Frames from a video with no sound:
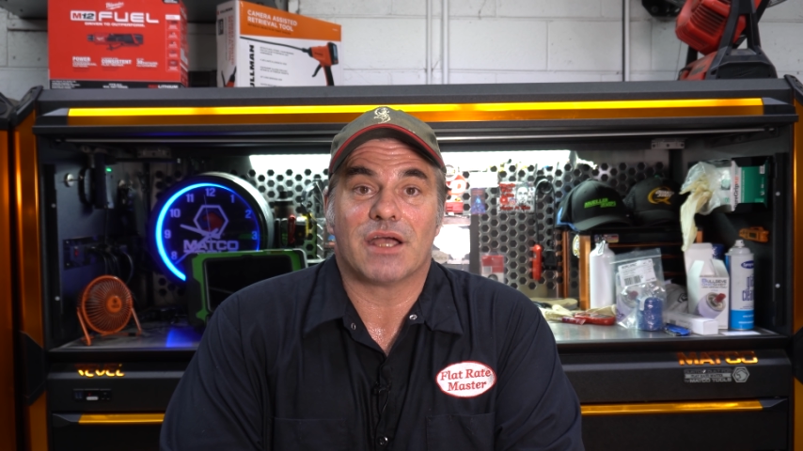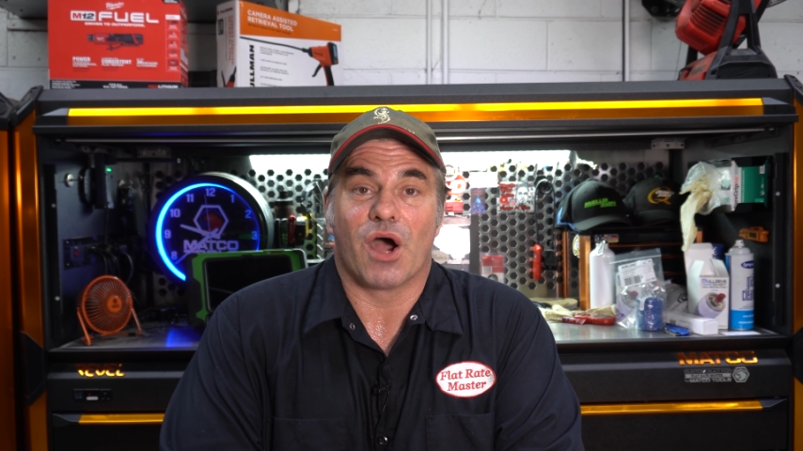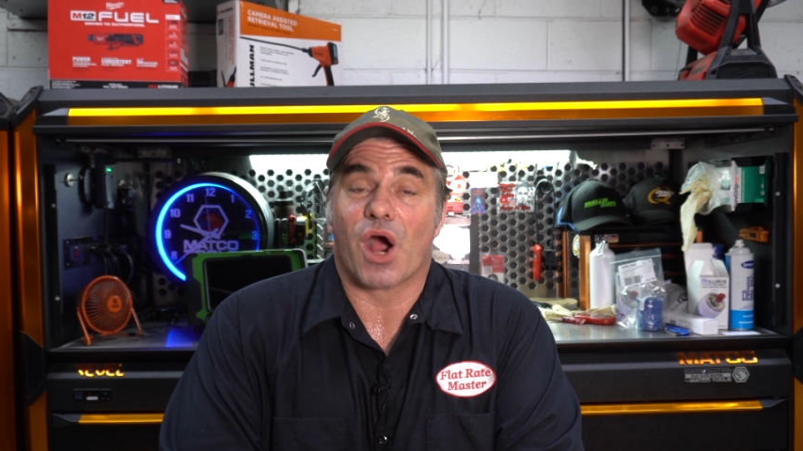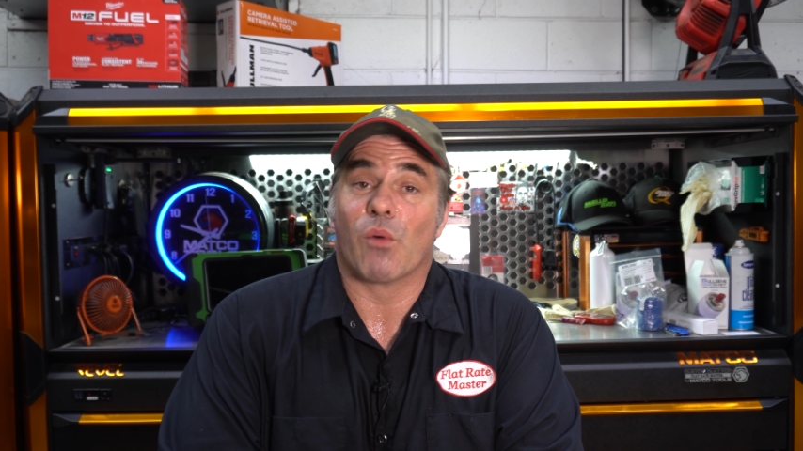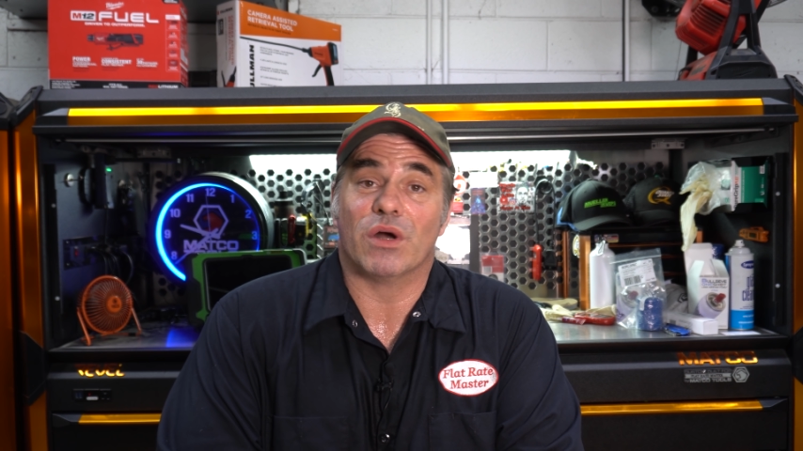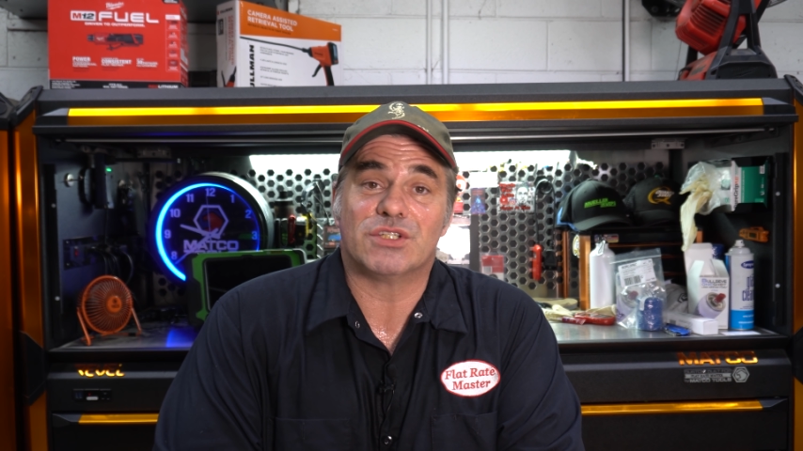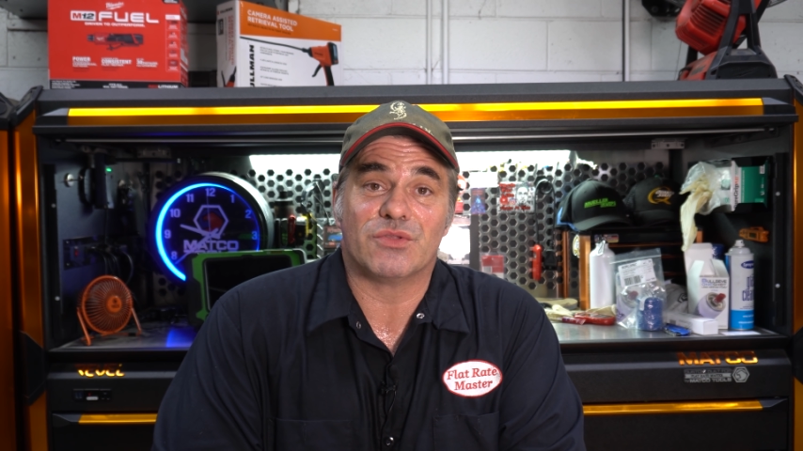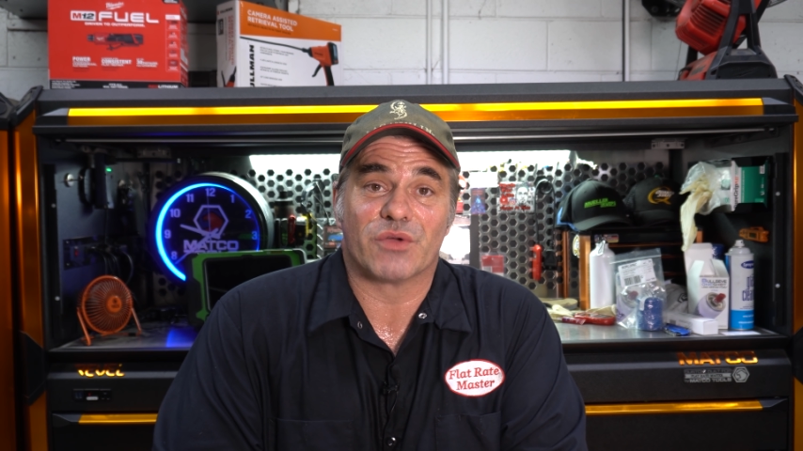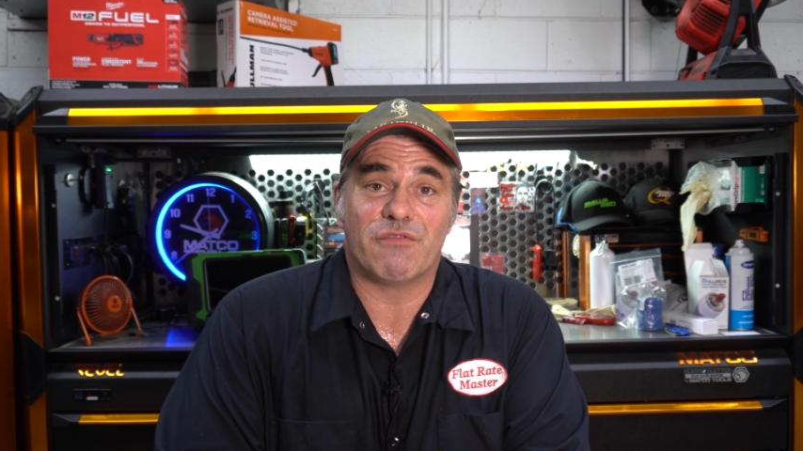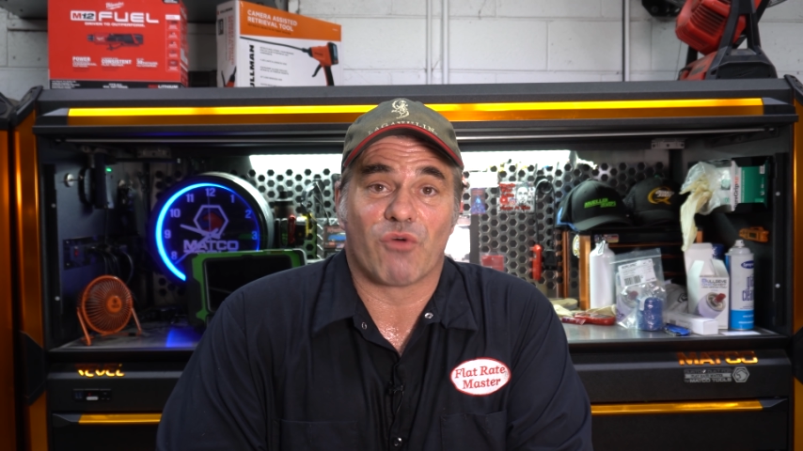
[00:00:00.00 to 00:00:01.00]

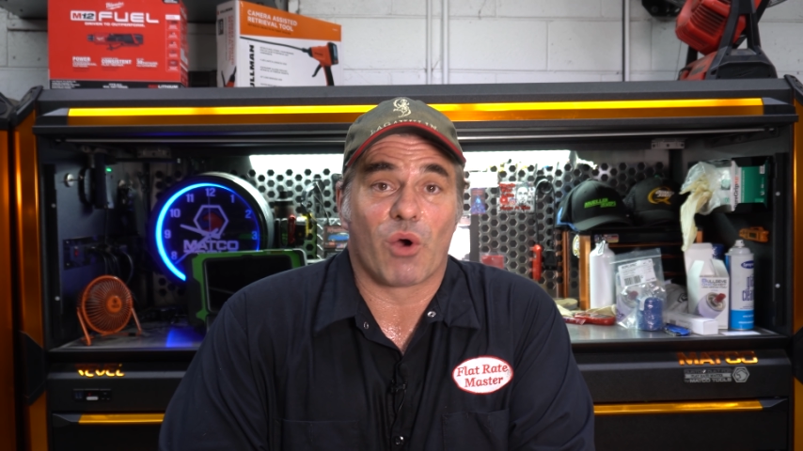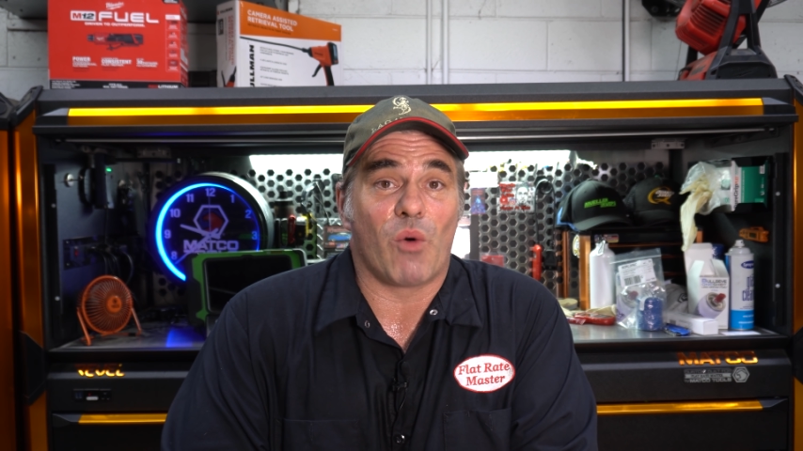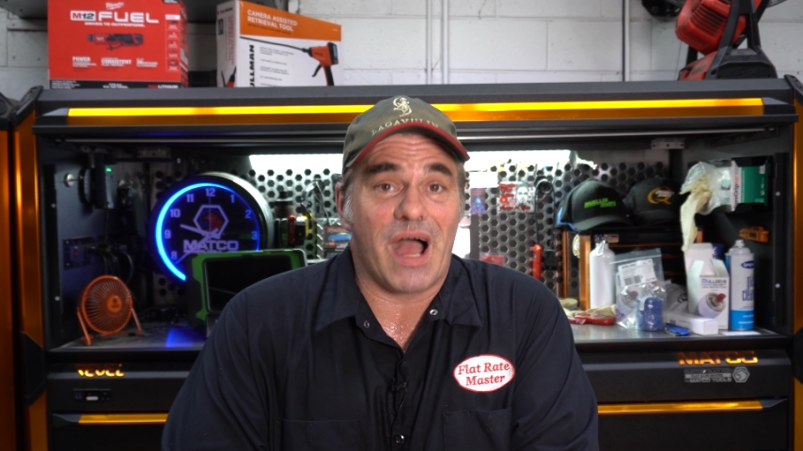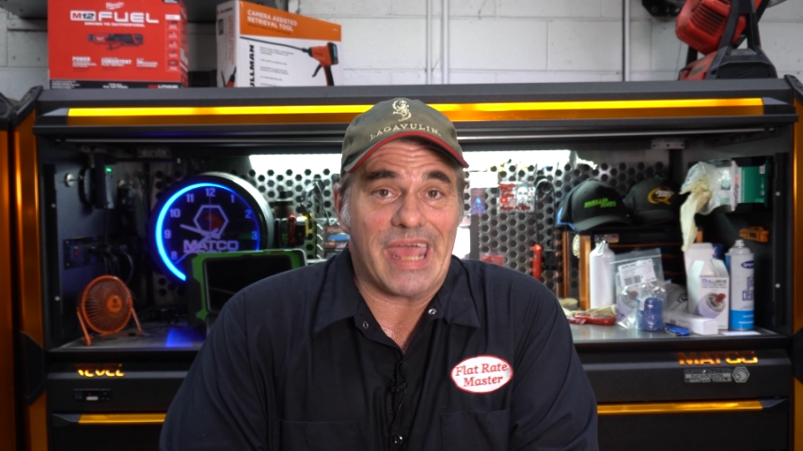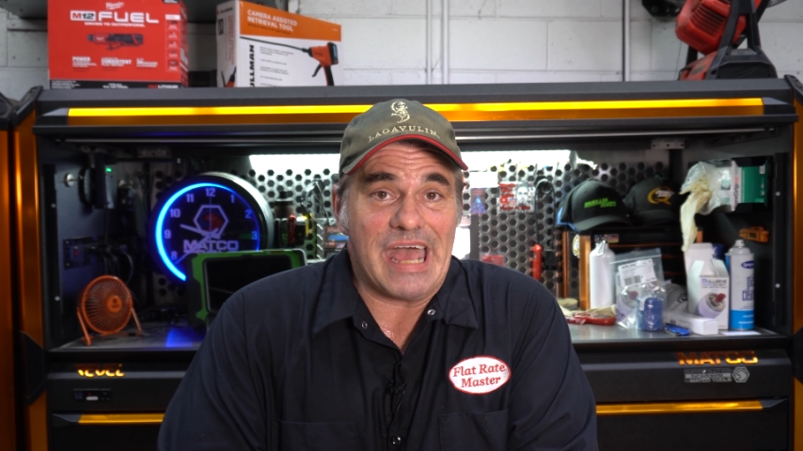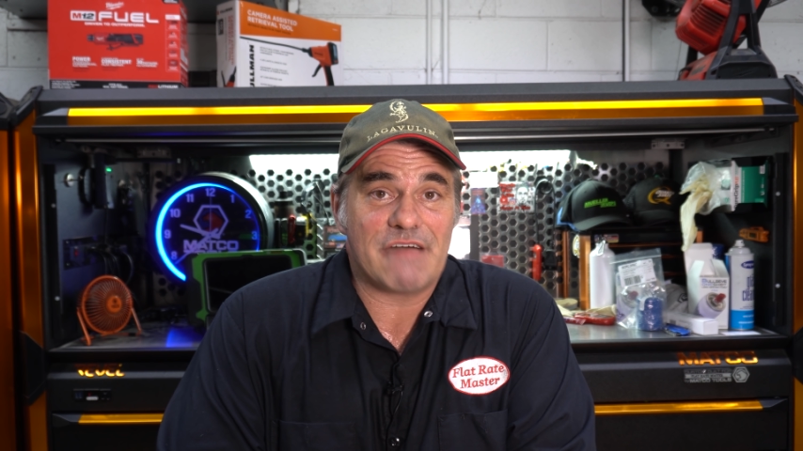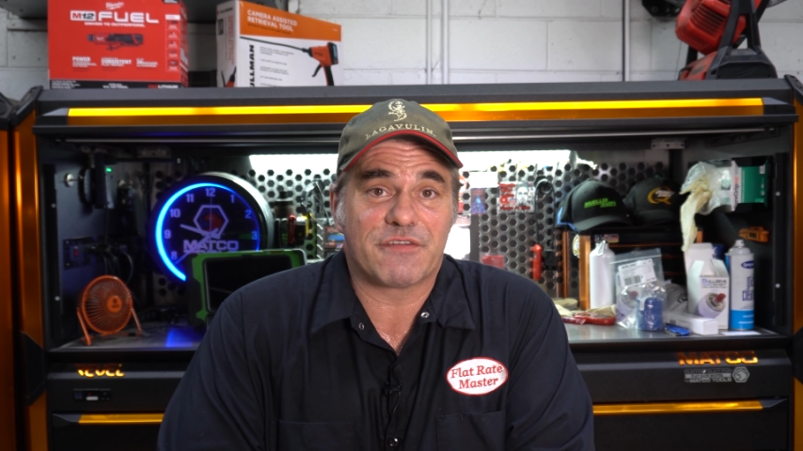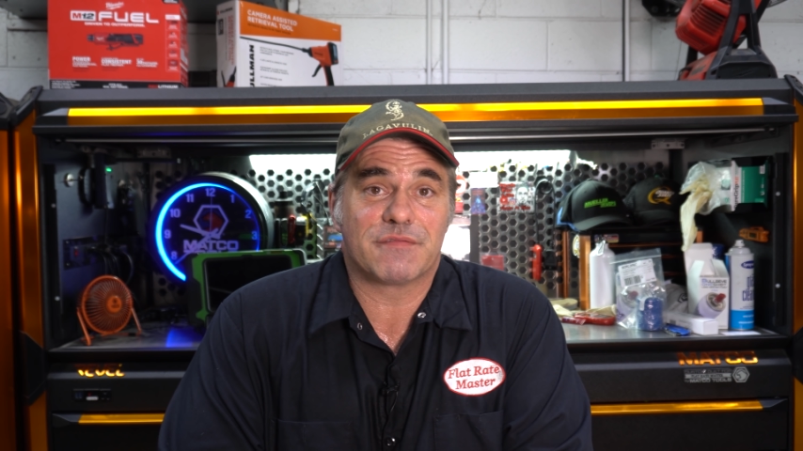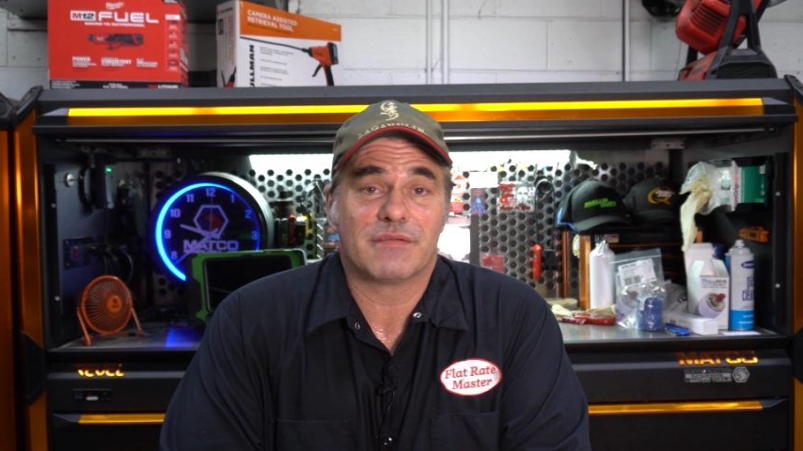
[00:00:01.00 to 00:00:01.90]
R1234YF.